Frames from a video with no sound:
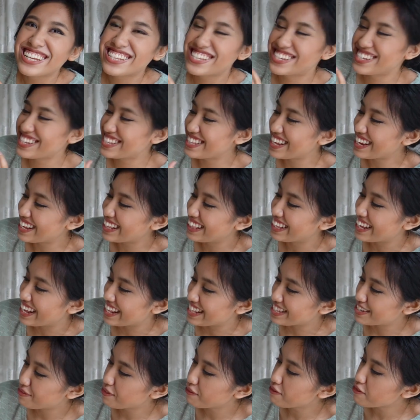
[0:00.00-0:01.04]
It's just like a
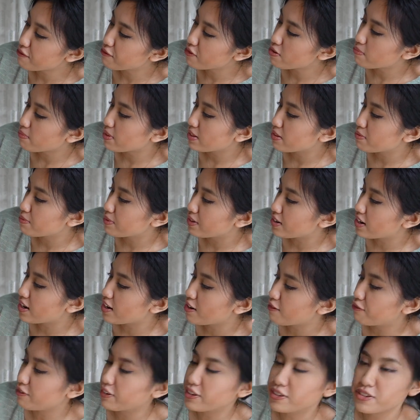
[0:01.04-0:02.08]
lens. 54
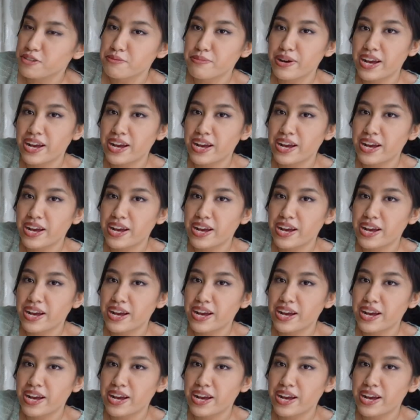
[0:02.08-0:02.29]
millimeter filter